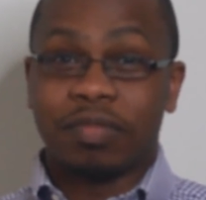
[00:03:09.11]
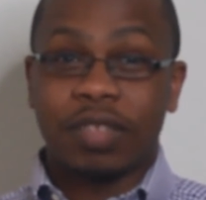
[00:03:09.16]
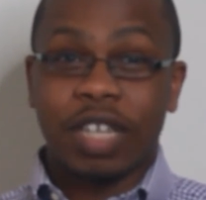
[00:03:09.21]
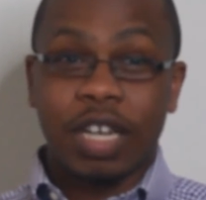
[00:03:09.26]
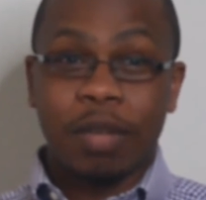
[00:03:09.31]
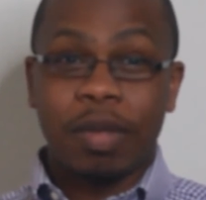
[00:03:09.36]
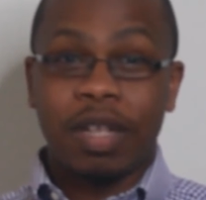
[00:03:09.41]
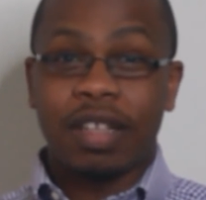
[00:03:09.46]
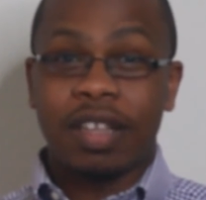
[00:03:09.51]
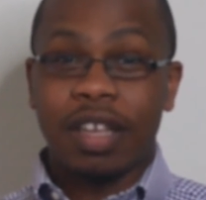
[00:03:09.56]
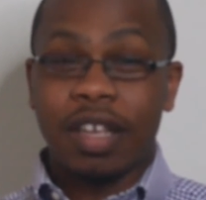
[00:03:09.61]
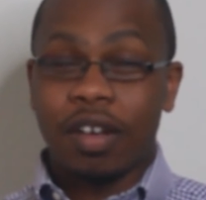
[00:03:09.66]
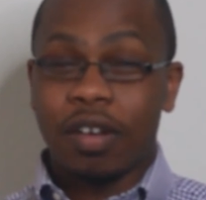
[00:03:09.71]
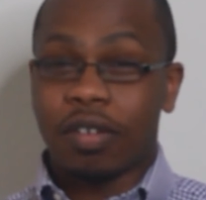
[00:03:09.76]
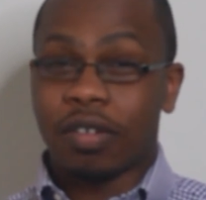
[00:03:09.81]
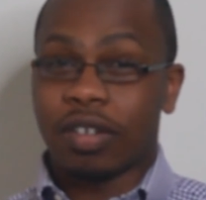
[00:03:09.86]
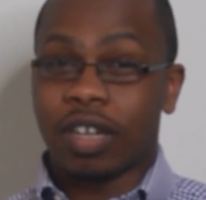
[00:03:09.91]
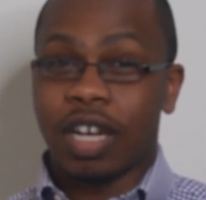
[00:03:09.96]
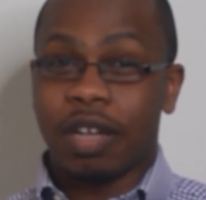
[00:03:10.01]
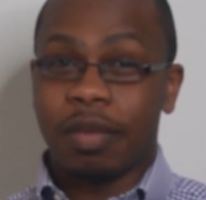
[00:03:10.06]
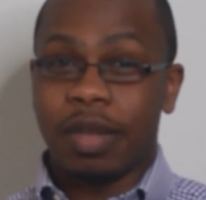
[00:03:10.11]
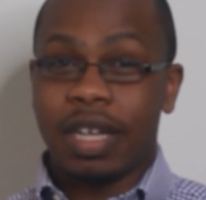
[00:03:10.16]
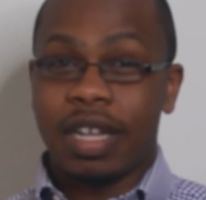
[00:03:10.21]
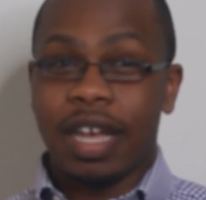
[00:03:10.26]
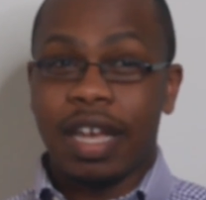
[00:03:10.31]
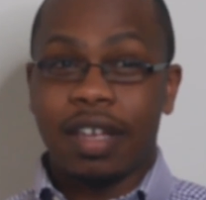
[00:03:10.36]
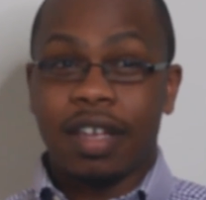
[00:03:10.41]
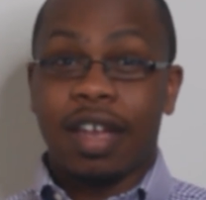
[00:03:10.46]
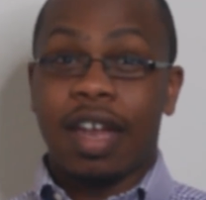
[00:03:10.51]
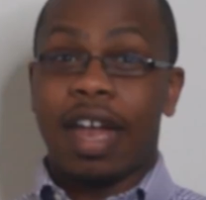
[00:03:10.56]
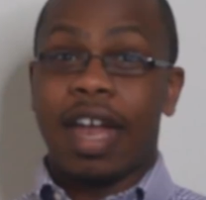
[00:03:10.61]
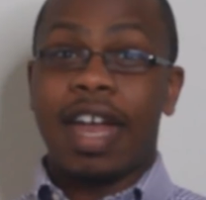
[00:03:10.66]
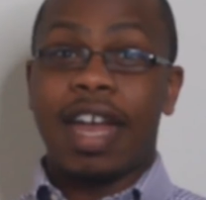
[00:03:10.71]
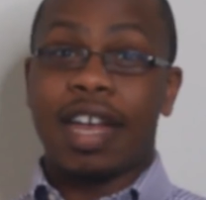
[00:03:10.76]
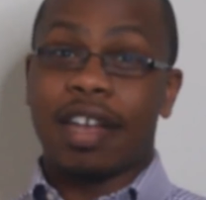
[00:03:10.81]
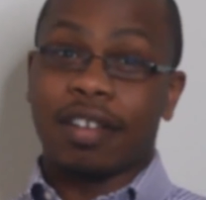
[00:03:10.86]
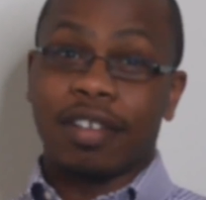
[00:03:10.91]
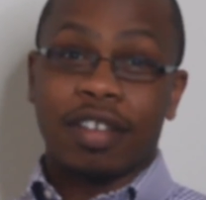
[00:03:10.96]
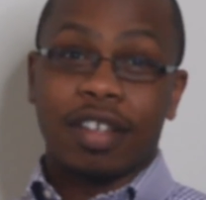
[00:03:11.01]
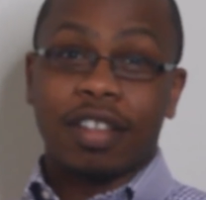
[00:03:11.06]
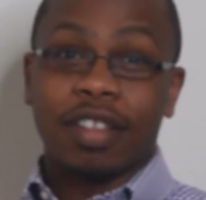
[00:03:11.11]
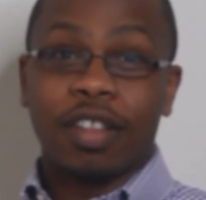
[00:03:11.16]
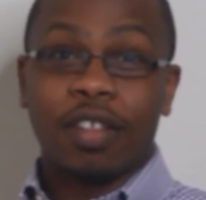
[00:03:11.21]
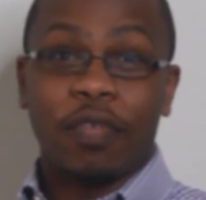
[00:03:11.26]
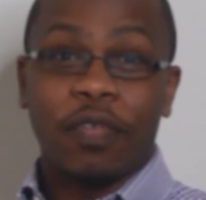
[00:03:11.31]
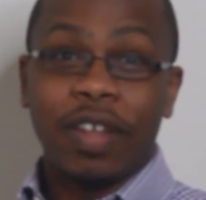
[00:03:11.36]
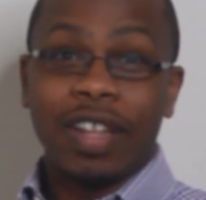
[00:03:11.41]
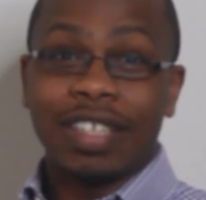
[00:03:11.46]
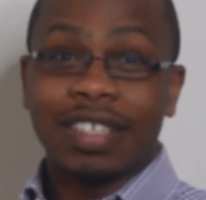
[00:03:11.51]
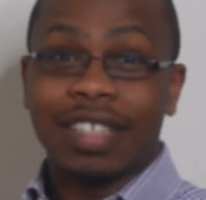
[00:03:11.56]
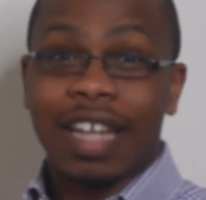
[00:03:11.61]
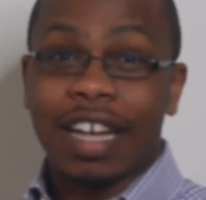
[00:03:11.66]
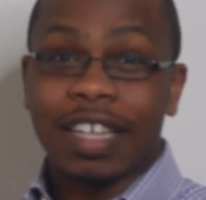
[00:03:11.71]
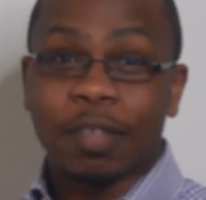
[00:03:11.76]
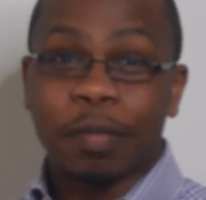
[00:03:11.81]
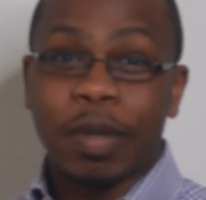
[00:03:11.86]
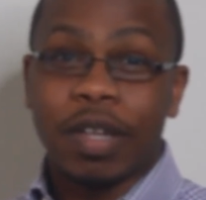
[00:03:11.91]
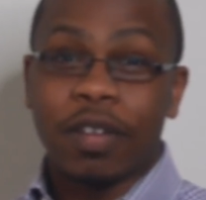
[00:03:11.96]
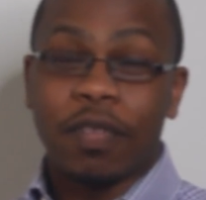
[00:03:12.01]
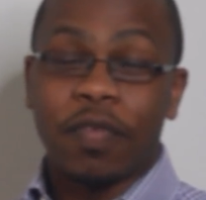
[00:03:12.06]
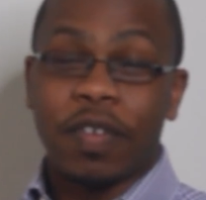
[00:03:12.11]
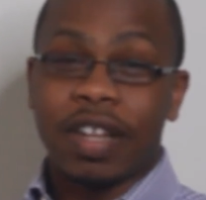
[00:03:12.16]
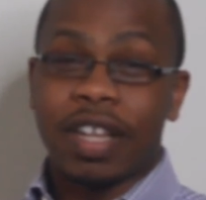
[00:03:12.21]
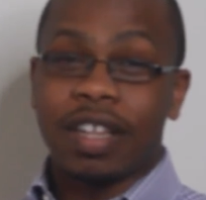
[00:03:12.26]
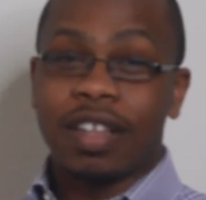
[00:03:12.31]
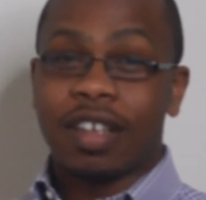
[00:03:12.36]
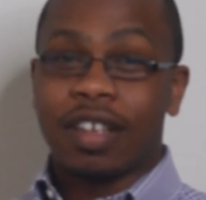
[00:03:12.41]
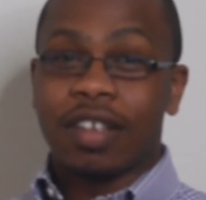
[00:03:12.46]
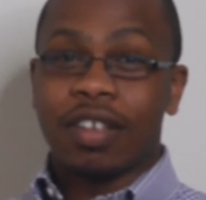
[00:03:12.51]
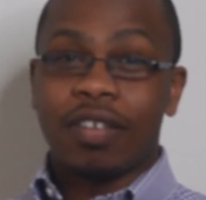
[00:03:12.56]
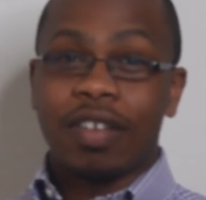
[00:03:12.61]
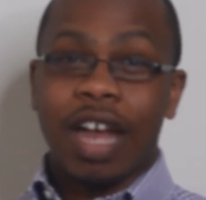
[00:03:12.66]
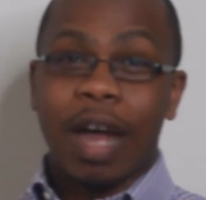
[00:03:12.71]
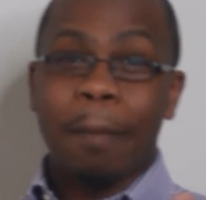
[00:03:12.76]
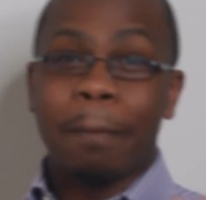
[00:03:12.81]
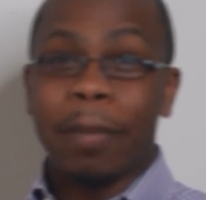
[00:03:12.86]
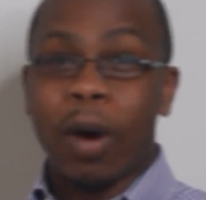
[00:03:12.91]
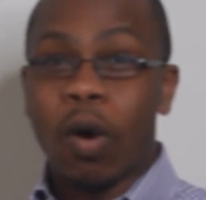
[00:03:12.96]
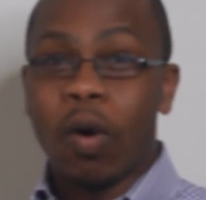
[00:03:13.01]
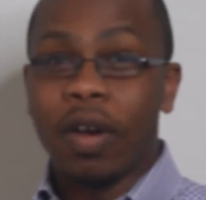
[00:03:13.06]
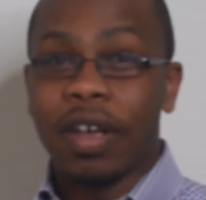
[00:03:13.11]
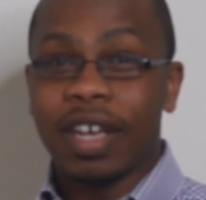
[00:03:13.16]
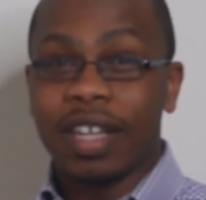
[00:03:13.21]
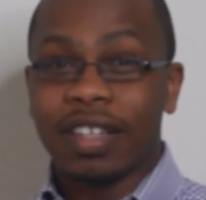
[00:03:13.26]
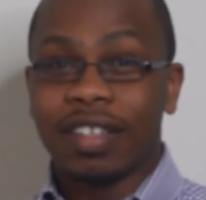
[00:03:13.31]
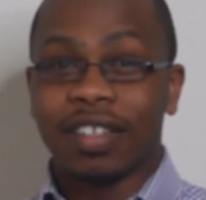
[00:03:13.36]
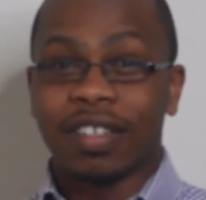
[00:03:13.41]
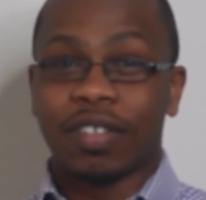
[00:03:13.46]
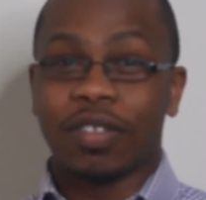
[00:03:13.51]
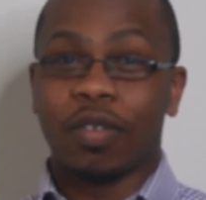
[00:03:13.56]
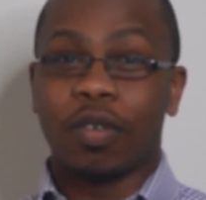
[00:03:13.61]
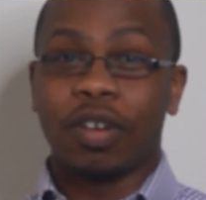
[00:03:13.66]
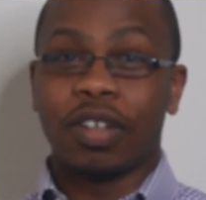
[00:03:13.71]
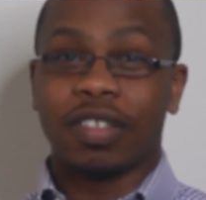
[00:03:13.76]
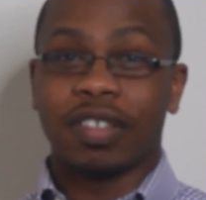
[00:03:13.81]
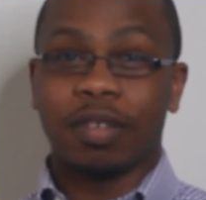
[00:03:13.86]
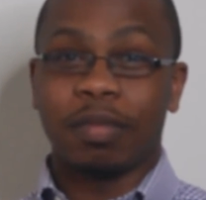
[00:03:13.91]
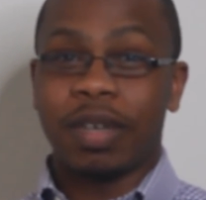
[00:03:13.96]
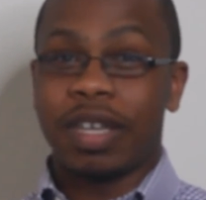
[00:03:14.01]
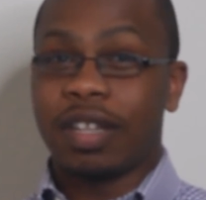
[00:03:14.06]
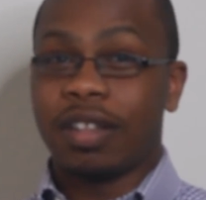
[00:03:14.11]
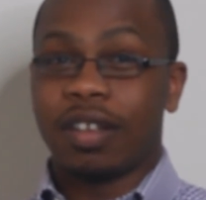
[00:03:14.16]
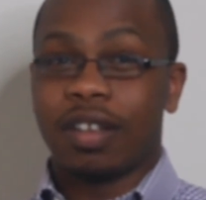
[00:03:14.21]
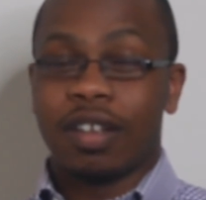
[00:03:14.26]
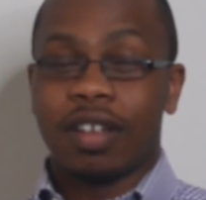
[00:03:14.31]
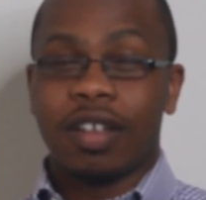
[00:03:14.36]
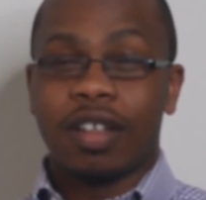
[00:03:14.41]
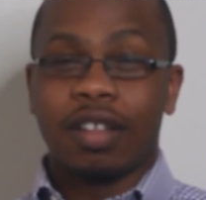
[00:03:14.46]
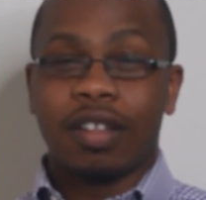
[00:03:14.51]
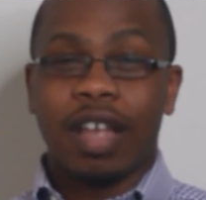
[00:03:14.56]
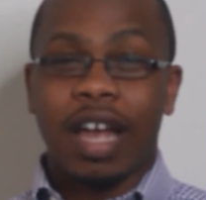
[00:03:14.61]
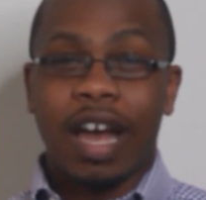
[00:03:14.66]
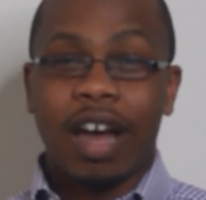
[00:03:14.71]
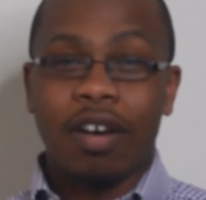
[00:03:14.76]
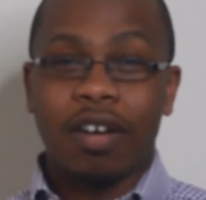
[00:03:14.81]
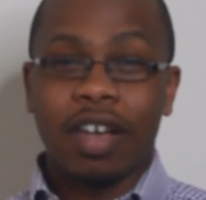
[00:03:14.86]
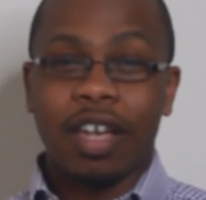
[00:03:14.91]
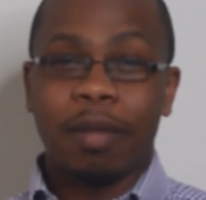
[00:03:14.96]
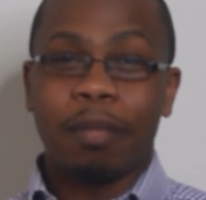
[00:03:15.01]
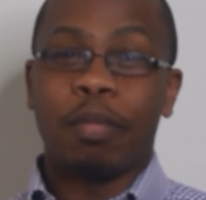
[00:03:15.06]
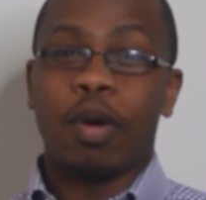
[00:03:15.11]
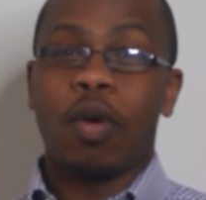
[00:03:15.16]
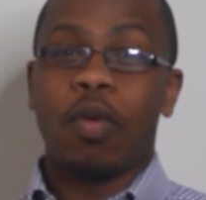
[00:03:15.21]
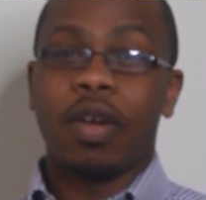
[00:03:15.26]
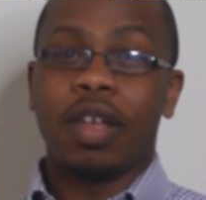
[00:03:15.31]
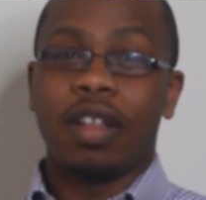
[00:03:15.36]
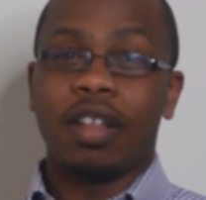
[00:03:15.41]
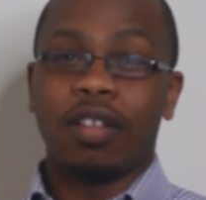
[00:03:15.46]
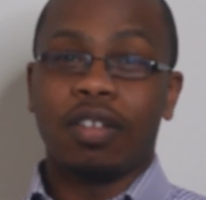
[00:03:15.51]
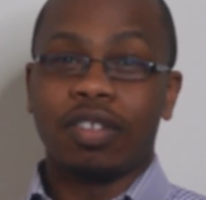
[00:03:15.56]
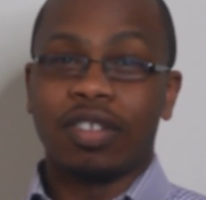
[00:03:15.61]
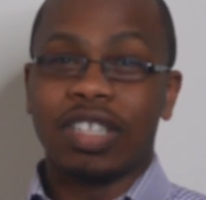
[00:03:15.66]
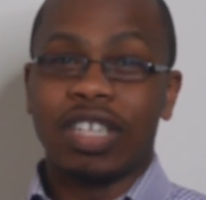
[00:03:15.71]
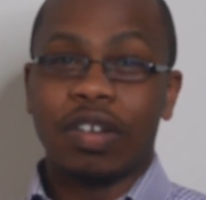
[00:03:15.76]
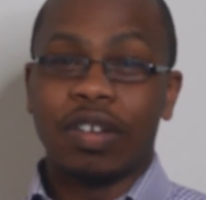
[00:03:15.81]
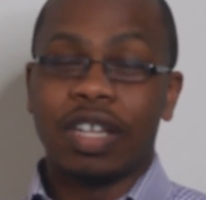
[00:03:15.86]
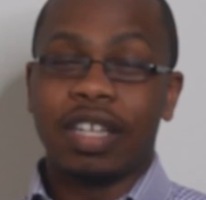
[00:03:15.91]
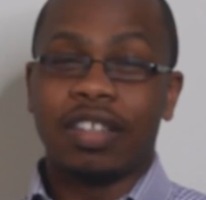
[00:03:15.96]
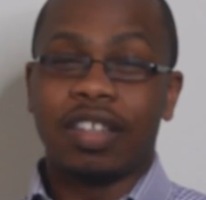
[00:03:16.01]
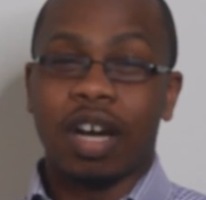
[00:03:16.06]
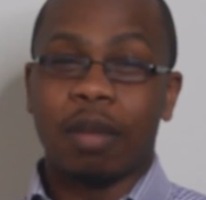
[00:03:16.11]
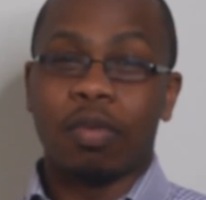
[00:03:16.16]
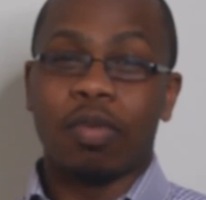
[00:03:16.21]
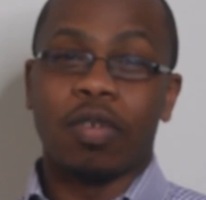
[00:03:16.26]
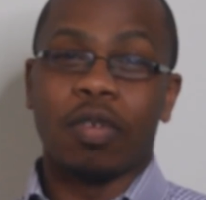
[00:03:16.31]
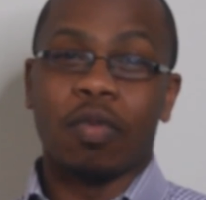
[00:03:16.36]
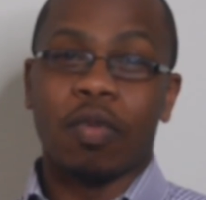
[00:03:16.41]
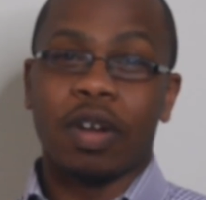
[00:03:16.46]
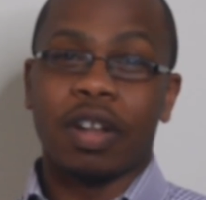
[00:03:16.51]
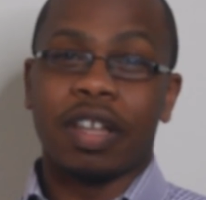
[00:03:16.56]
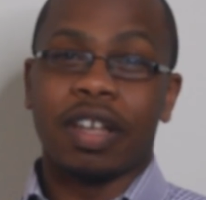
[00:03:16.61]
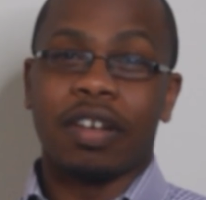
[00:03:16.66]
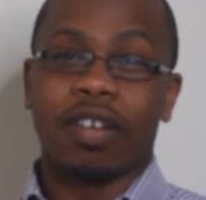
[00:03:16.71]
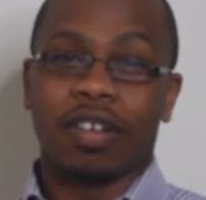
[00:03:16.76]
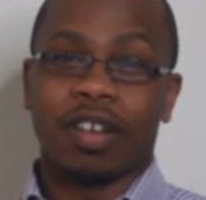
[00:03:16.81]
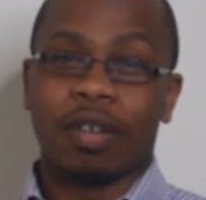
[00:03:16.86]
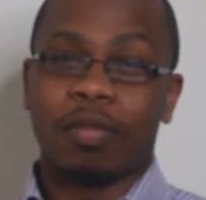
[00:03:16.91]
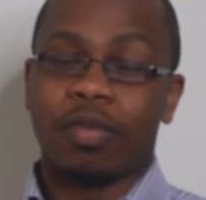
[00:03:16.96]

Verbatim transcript: Not a big deal. I mean, hey, hey, the Finch stocks benefited. You got Boeing in the sorts. I mean, how can Boeing nearly double in one year?